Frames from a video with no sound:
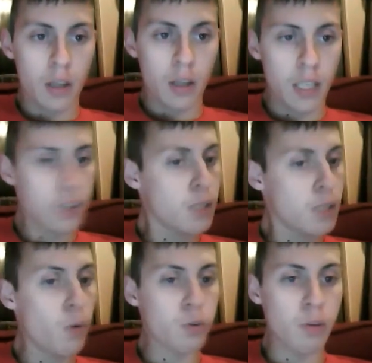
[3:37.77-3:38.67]
Tennessee
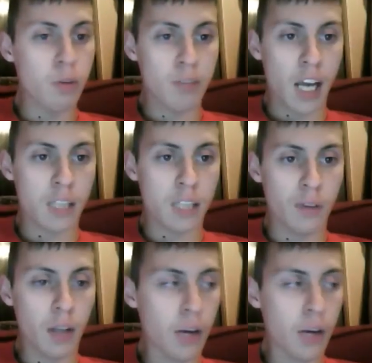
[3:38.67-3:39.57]
won't sweep
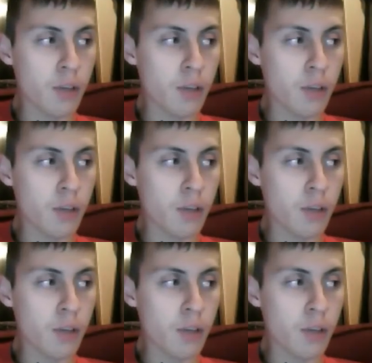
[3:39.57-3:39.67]
Jacksonville. I don't